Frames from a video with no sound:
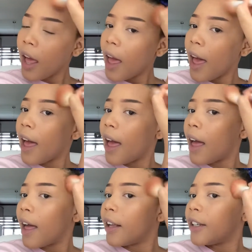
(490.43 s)

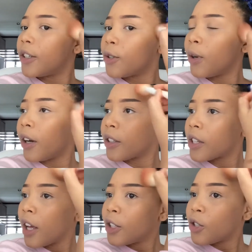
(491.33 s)
And who else?
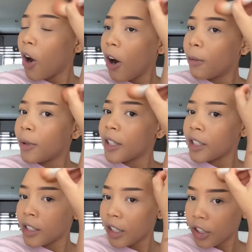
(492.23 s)
Tom is
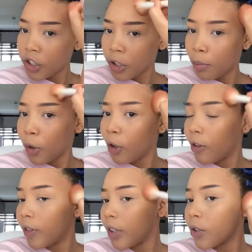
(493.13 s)
such a
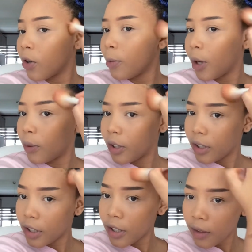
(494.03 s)
pervert, oh my
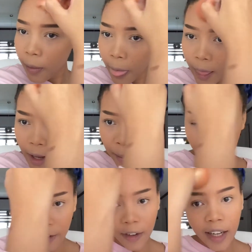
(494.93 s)
word. But
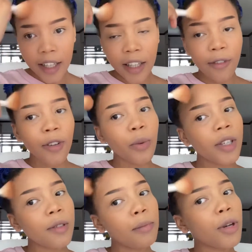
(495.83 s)
I feel like if he
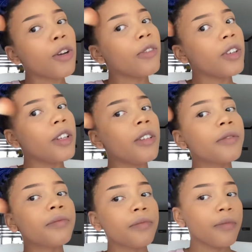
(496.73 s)
wasn't pervy,
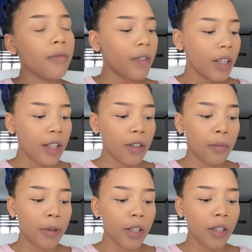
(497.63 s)
he'd
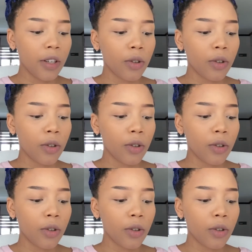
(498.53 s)
be a,